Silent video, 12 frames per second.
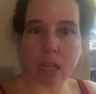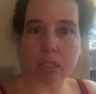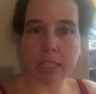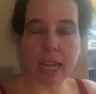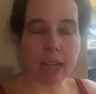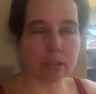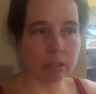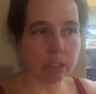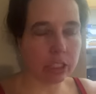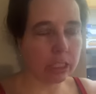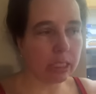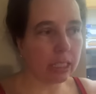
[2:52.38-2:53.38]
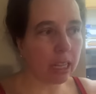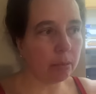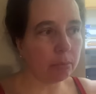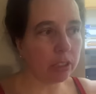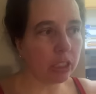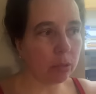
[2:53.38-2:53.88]
yeah, just
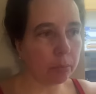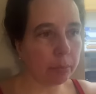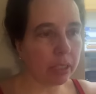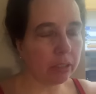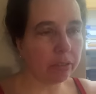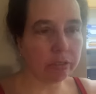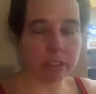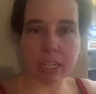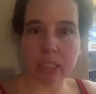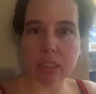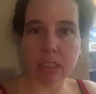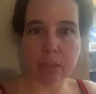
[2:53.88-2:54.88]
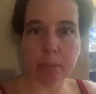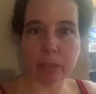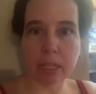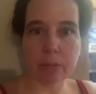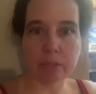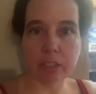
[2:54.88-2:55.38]
um, don't be afraid to speak
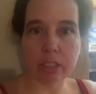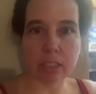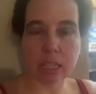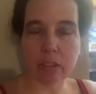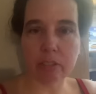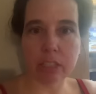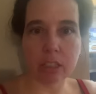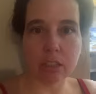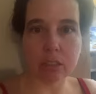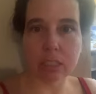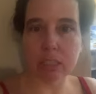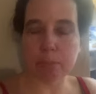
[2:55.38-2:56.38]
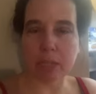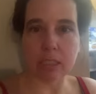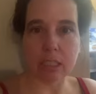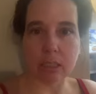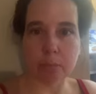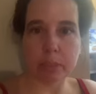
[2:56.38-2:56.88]
up for yourself. You know, the
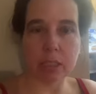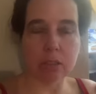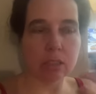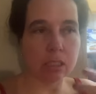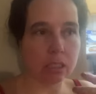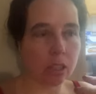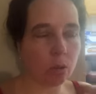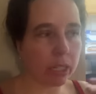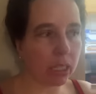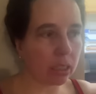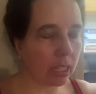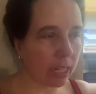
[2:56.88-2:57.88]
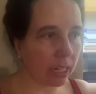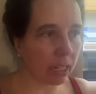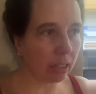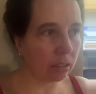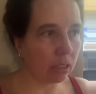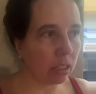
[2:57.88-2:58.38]
domestic abuse is going in
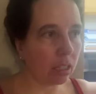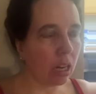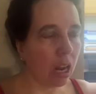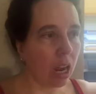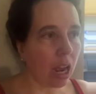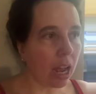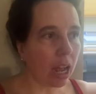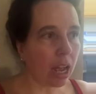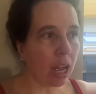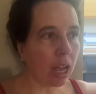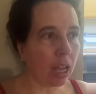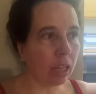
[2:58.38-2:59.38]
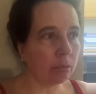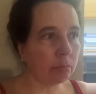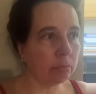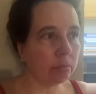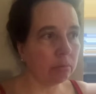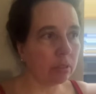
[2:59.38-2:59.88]
there.
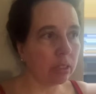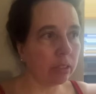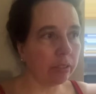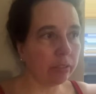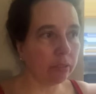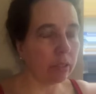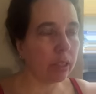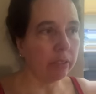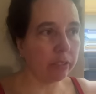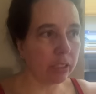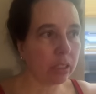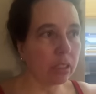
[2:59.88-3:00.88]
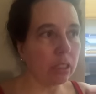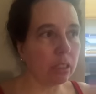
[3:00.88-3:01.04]
Um, the, the physical